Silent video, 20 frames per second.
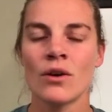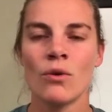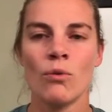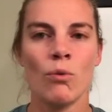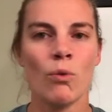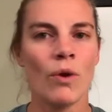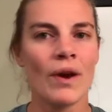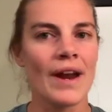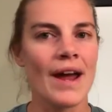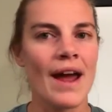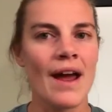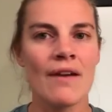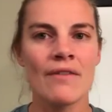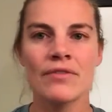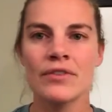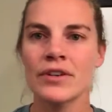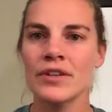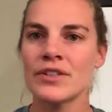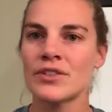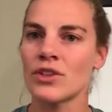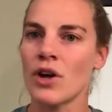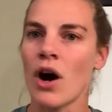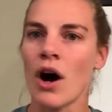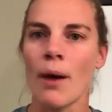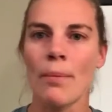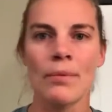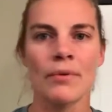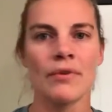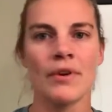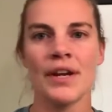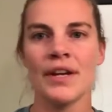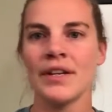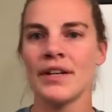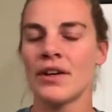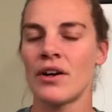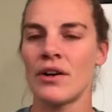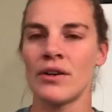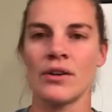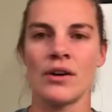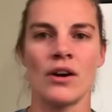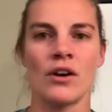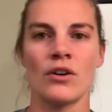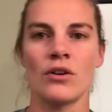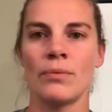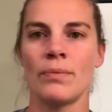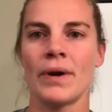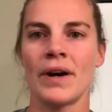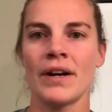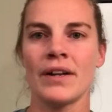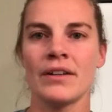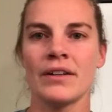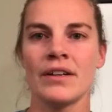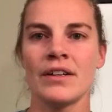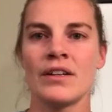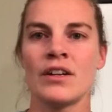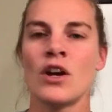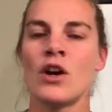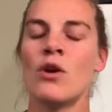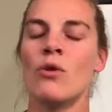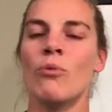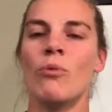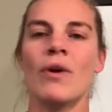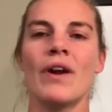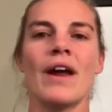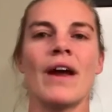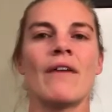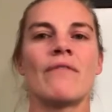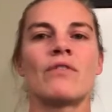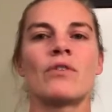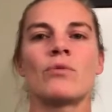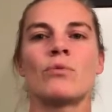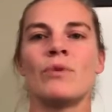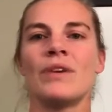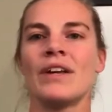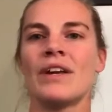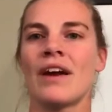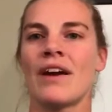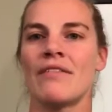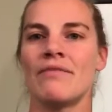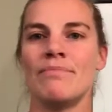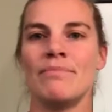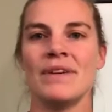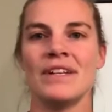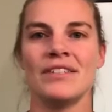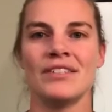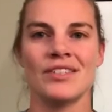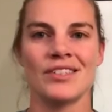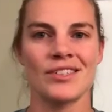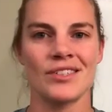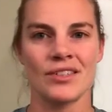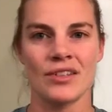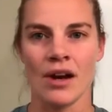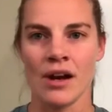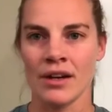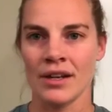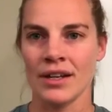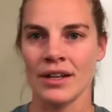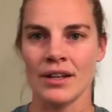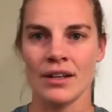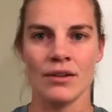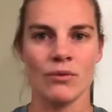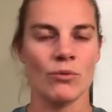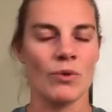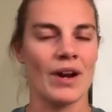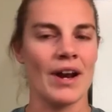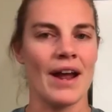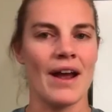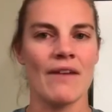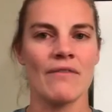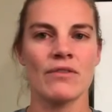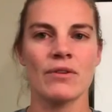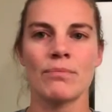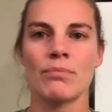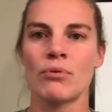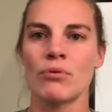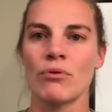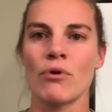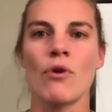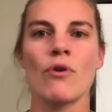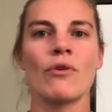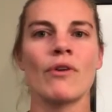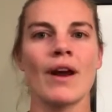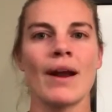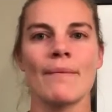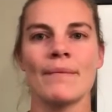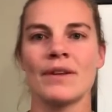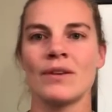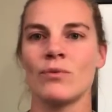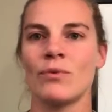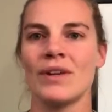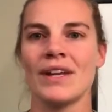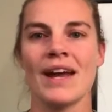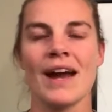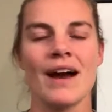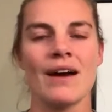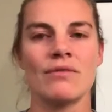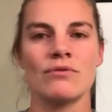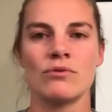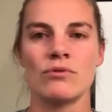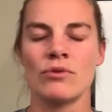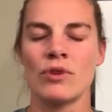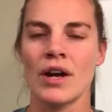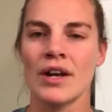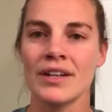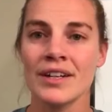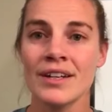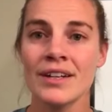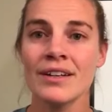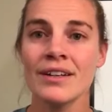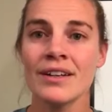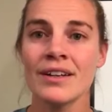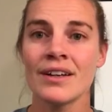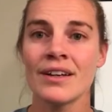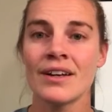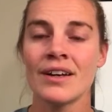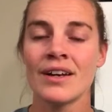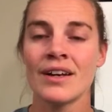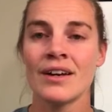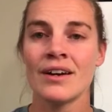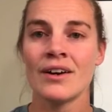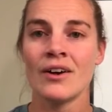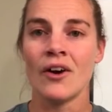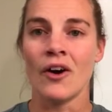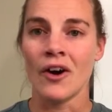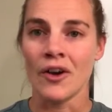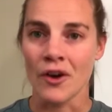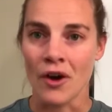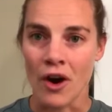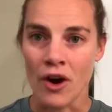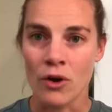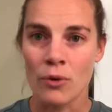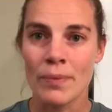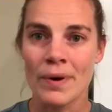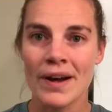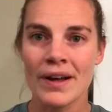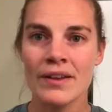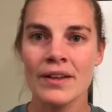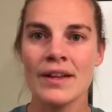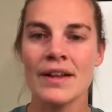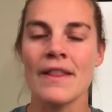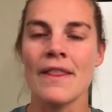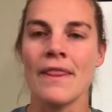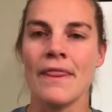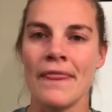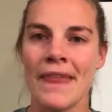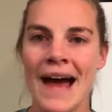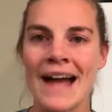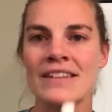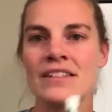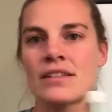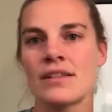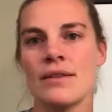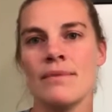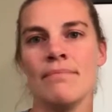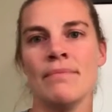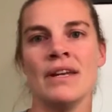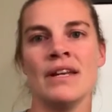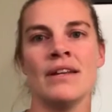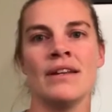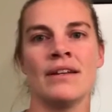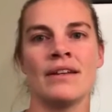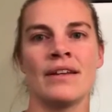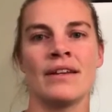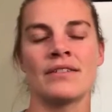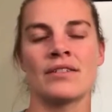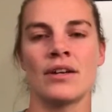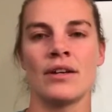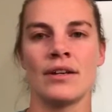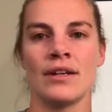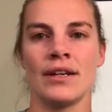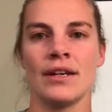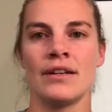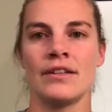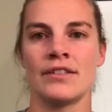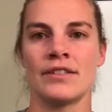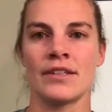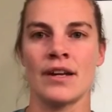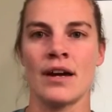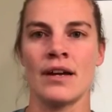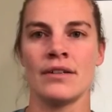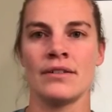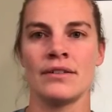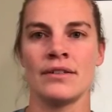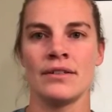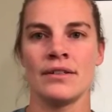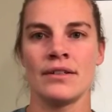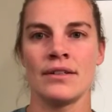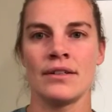whatever is operating on autopilot, whatever we have been stuck in, whatever programming we have running on autopilot, that's the meaning that's going to get assigned.